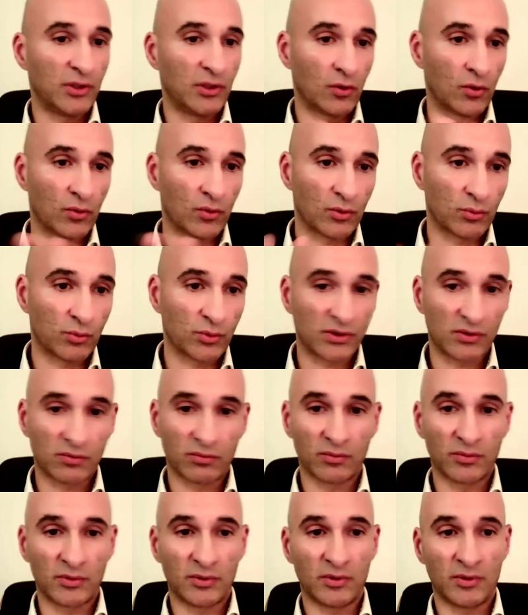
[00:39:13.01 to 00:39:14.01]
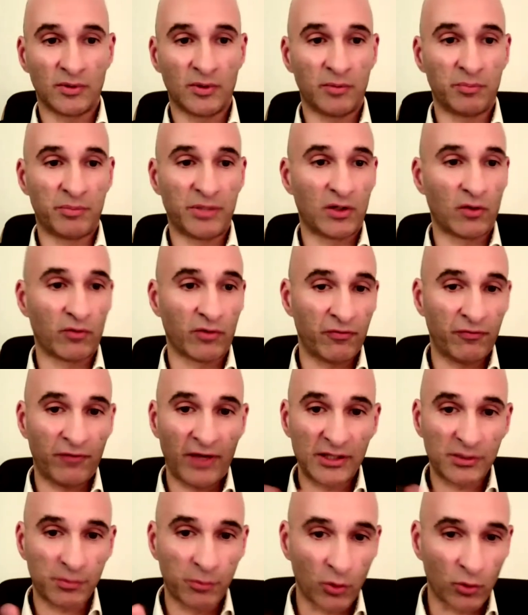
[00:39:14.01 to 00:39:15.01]
You know, there was bit of a
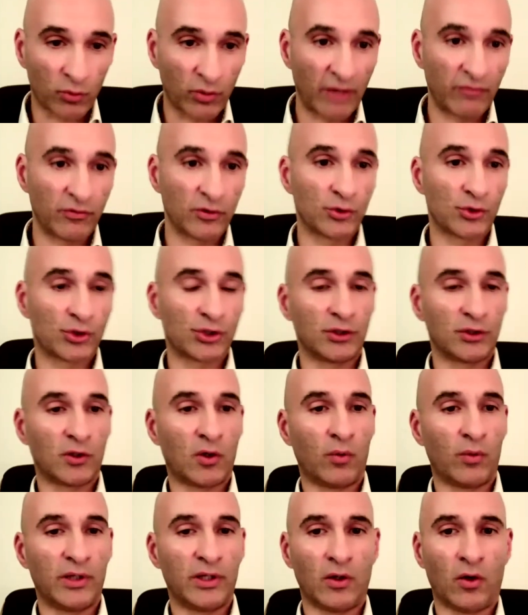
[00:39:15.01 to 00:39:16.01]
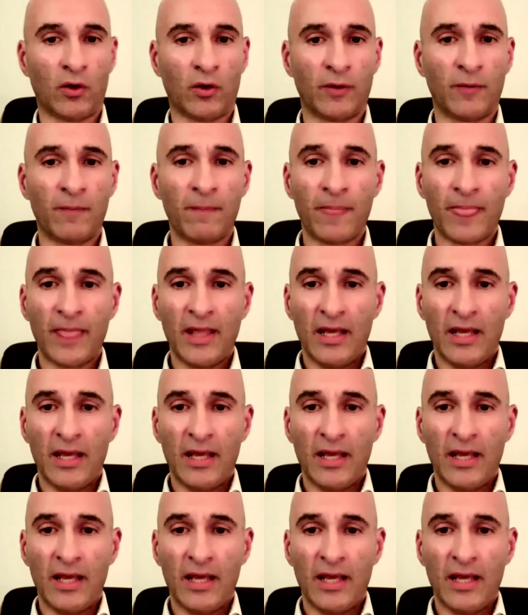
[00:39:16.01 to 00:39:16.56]
Facebook revolution going on.